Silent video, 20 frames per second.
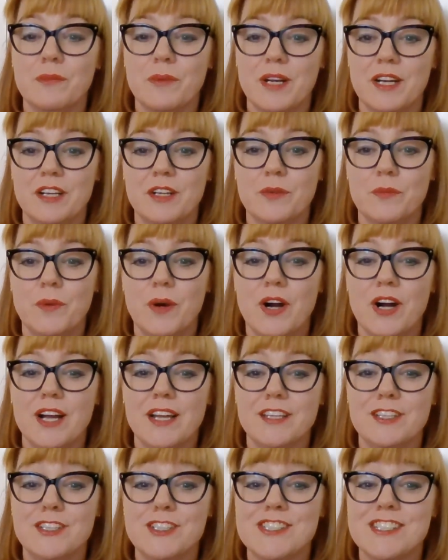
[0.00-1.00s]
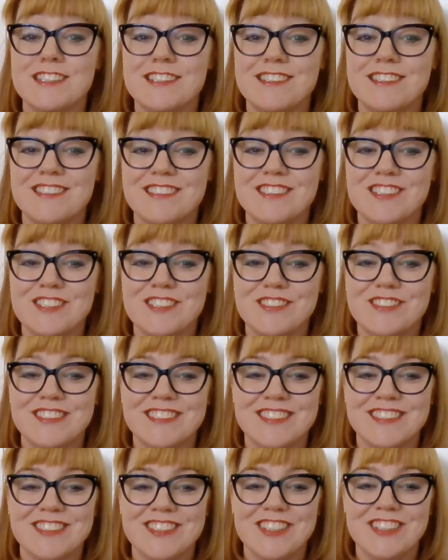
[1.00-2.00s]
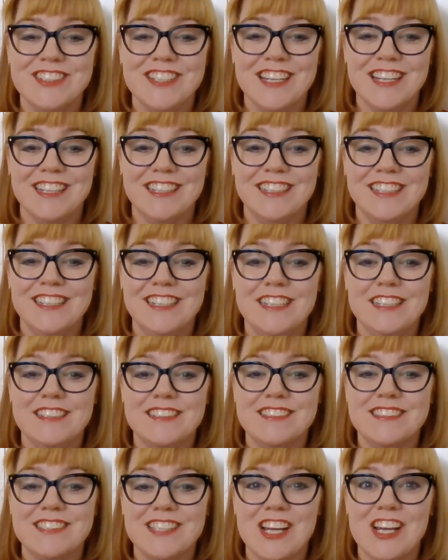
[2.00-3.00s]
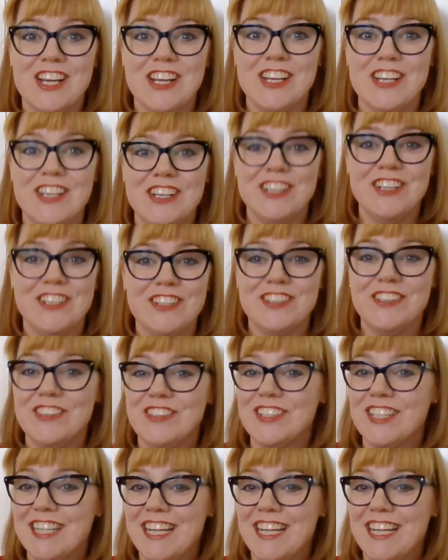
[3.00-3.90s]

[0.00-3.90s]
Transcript: wonder why you didn't do it sooner. So good